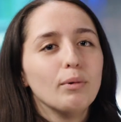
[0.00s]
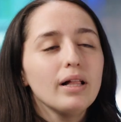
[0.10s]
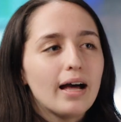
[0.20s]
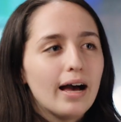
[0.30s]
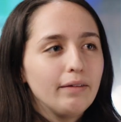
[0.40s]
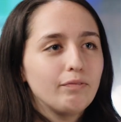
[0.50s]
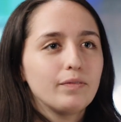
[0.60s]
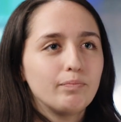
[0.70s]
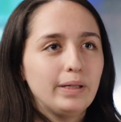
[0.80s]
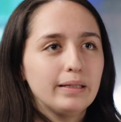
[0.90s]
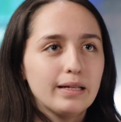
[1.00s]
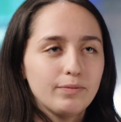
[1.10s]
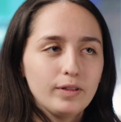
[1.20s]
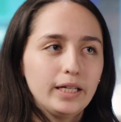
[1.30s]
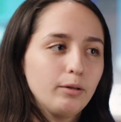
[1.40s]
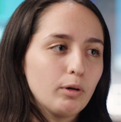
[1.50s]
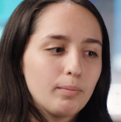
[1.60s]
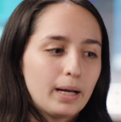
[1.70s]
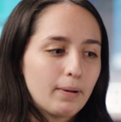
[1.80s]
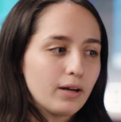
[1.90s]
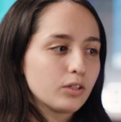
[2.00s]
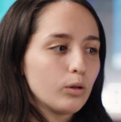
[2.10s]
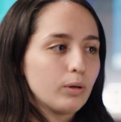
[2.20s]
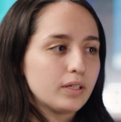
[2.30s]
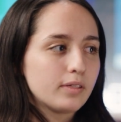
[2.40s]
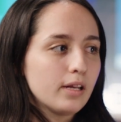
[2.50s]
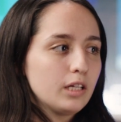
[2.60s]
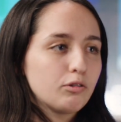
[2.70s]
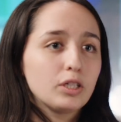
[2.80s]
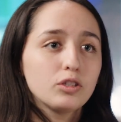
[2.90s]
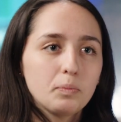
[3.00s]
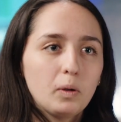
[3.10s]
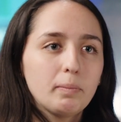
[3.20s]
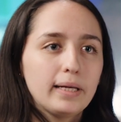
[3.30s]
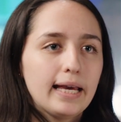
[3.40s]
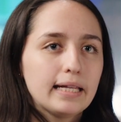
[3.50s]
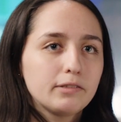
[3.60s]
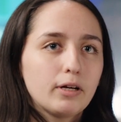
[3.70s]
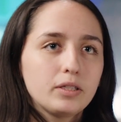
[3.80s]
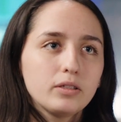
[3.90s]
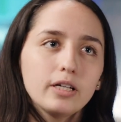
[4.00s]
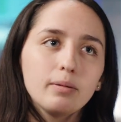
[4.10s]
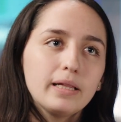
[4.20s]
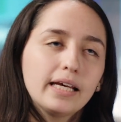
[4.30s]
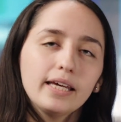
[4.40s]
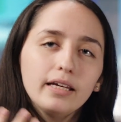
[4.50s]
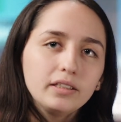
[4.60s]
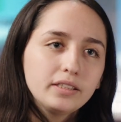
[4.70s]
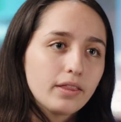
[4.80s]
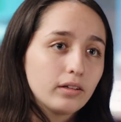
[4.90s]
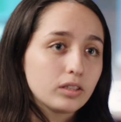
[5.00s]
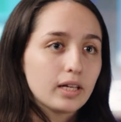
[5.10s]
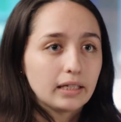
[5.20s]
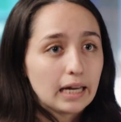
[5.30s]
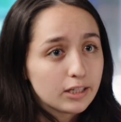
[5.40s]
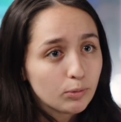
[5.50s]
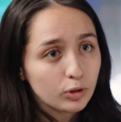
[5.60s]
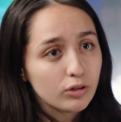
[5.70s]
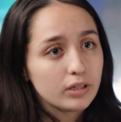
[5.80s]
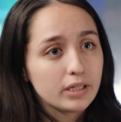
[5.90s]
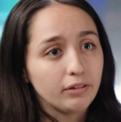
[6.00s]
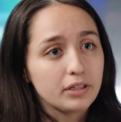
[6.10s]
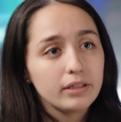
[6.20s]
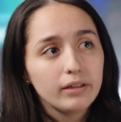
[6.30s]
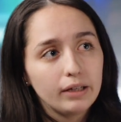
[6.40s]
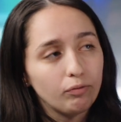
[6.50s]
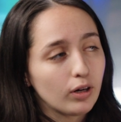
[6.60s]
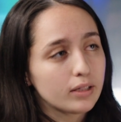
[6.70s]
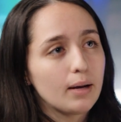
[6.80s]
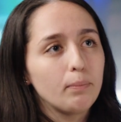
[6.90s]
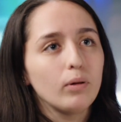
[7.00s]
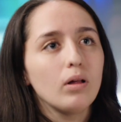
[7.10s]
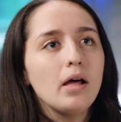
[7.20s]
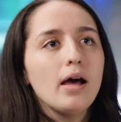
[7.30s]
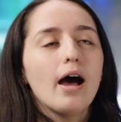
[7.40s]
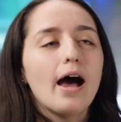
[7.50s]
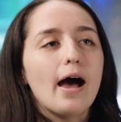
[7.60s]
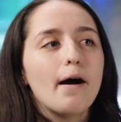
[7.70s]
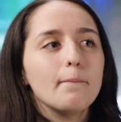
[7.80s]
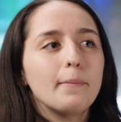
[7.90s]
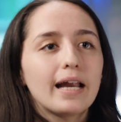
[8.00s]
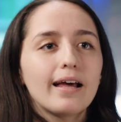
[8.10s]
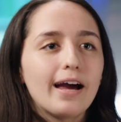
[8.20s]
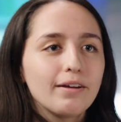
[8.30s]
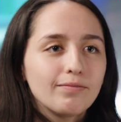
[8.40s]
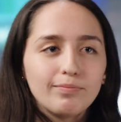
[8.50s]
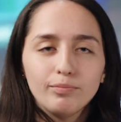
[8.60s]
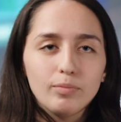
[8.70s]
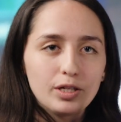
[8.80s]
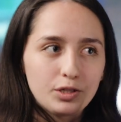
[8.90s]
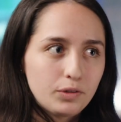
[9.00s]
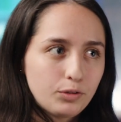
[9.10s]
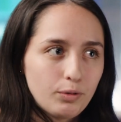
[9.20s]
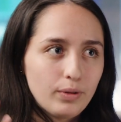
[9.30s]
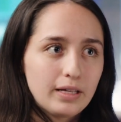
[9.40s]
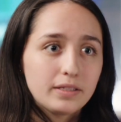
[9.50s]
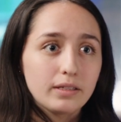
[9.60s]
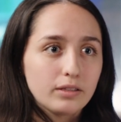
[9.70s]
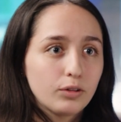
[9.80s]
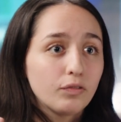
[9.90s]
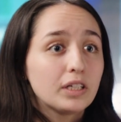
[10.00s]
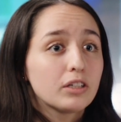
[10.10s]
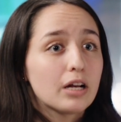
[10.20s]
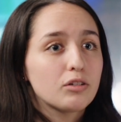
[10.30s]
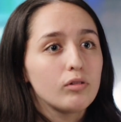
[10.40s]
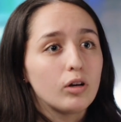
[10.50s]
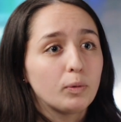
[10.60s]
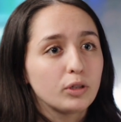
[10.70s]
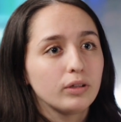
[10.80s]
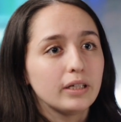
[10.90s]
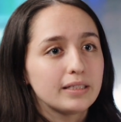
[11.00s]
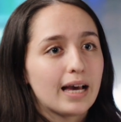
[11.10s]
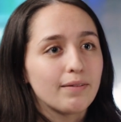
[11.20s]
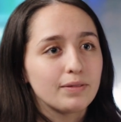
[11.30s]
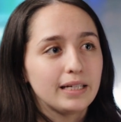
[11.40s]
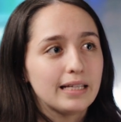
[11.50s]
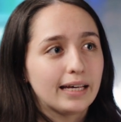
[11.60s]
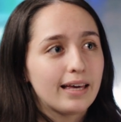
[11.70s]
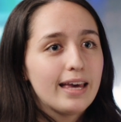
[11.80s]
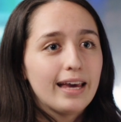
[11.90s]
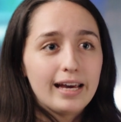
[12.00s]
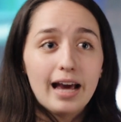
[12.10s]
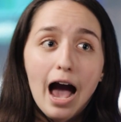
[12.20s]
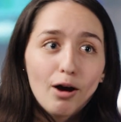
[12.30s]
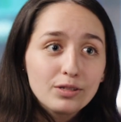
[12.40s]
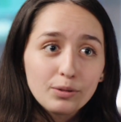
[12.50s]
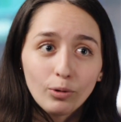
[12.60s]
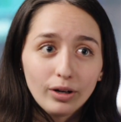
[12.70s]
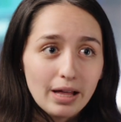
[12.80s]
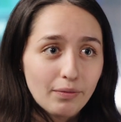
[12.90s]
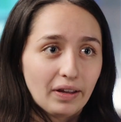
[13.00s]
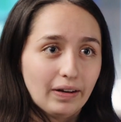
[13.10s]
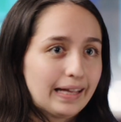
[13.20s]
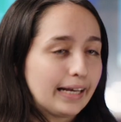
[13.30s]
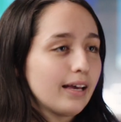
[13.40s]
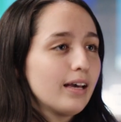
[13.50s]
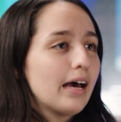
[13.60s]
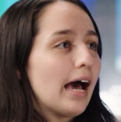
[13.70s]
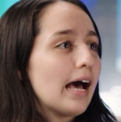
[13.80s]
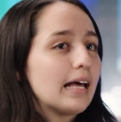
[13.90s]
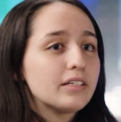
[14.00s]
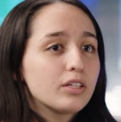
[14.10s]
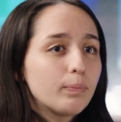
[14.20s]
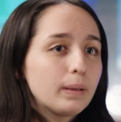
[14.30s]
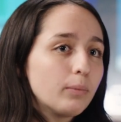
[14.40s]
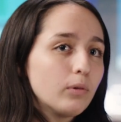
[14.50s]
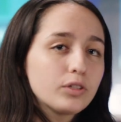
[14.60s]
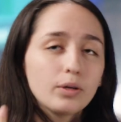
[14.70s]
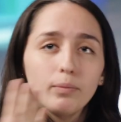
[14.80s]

Well, I've been definitely, my parents always tried to support me and tried to tell me like, hey, Elisa, there's like nice opportunities here in Chile, for example. But through these sort of international opportunities, I've seen like, hey, how is the world out there? Like, and some people,